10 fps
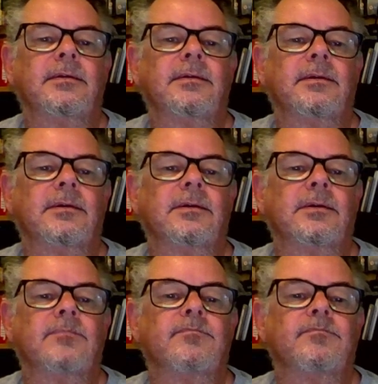
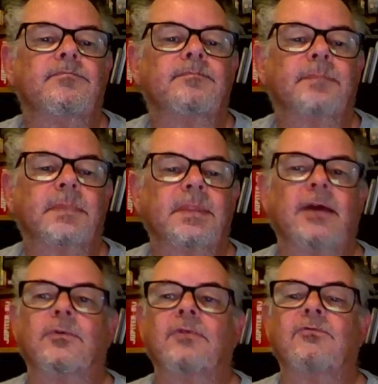Now
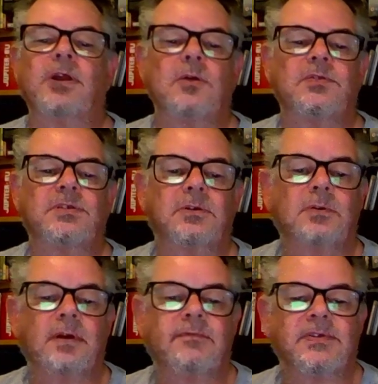if we go
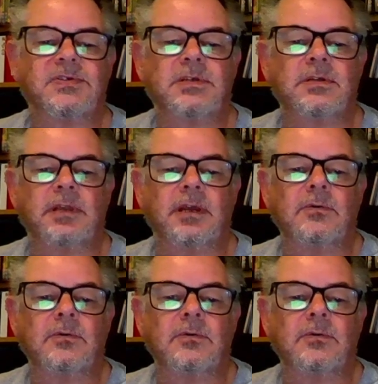to FL Studio,